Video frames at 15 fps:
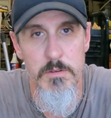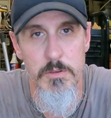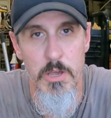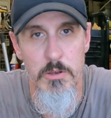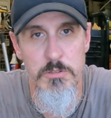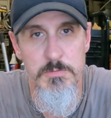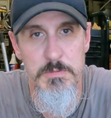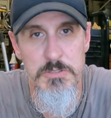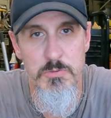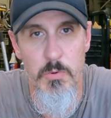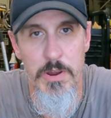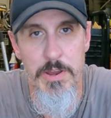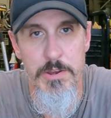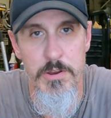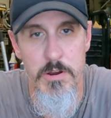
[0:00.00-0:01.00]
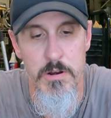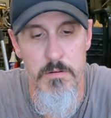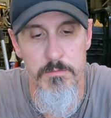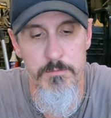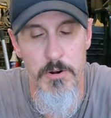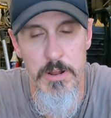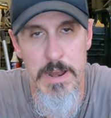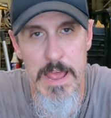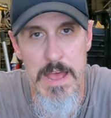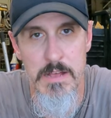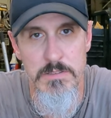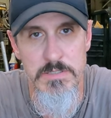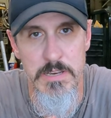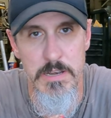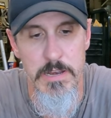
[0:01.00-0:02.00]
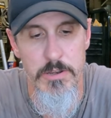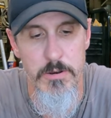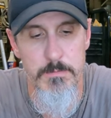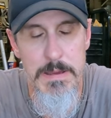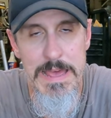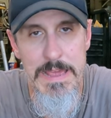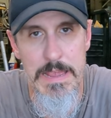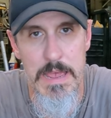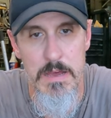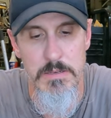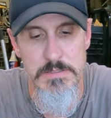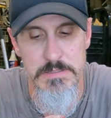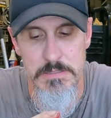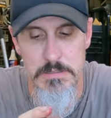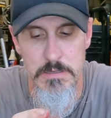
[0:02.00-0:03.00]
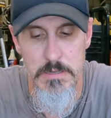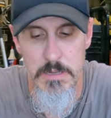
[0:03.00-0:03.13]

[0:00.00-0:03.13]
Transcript: goes between your front housing and your back housing.